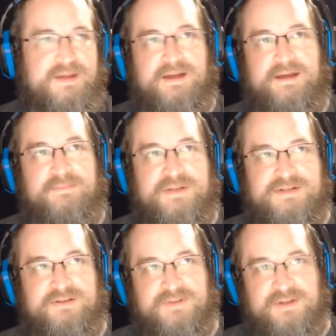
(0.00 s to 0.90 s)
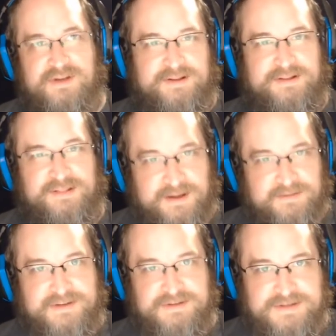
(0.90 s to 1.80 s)
I'm not sure if you can call it
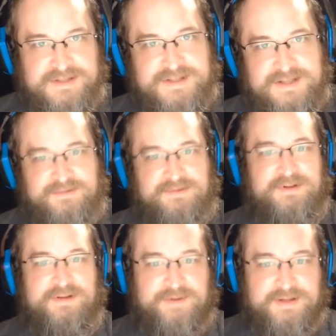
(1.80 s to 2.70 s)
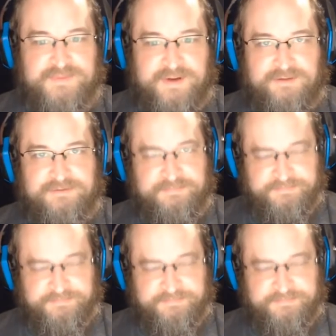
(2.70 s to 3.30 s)
love interest because they were only what twelve